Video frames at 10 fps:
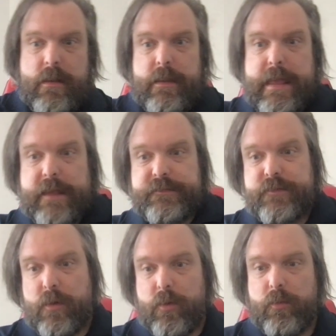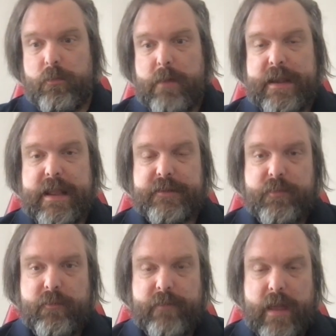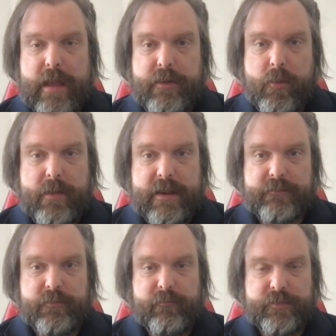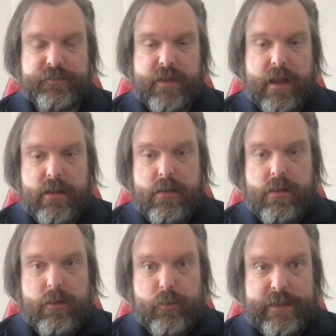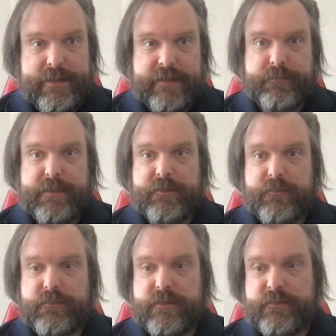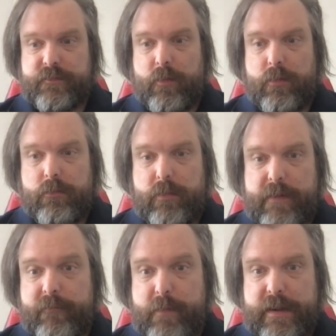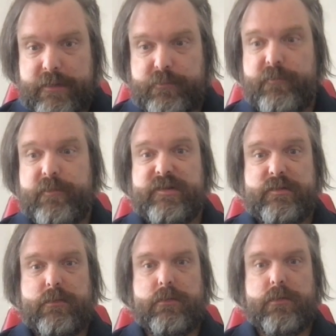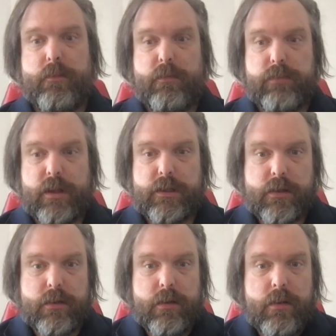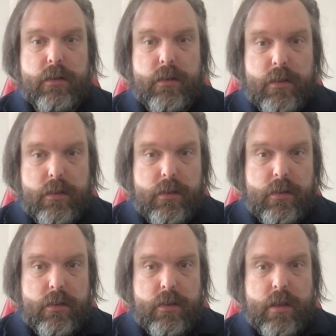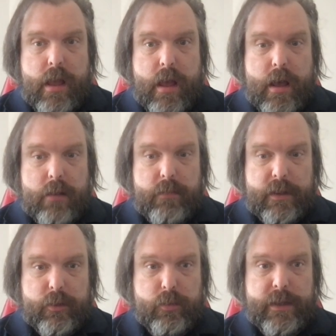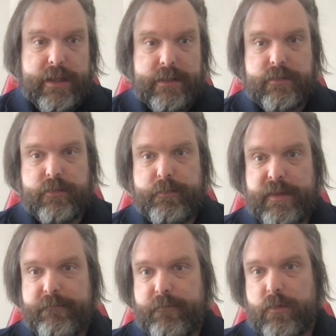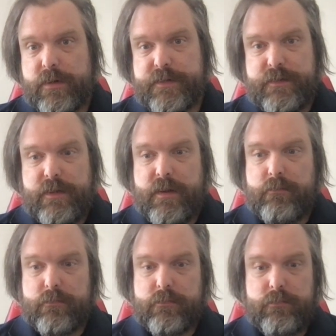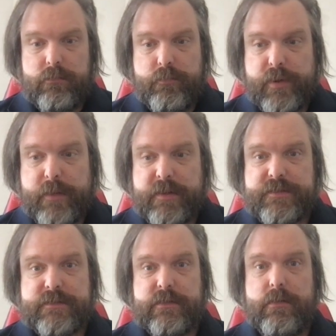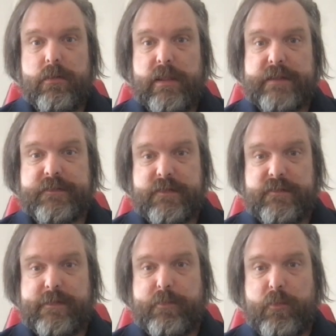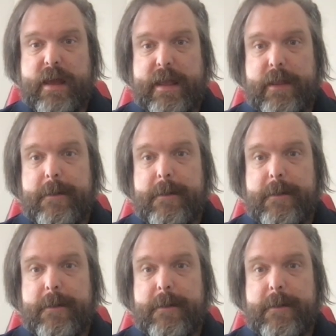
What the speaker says: Yeah, so my next move, I know my next move was not queen takes b2, so this is whatever my next move is a horrible blunder. But queen to b4 pretty much lets it slip away.